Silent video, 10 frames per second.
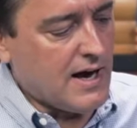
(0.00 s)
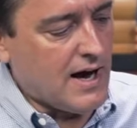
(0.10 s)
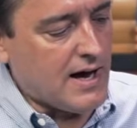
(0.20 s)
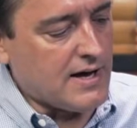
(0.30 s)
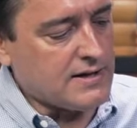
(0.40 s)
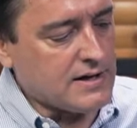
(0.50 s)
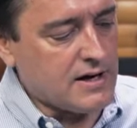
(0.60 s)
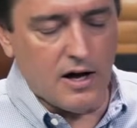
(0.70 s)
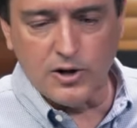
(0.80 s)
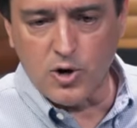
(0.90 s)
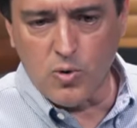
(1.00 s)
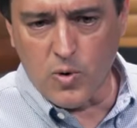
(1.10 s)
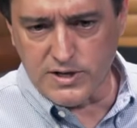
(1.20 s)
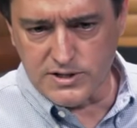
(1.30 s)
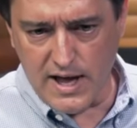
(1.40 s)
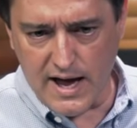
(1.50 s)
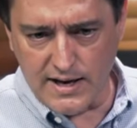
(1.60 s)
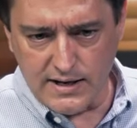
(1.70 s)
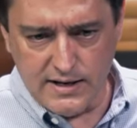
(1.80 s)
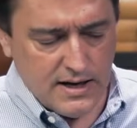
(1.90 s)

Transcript: uh, called a quartz light.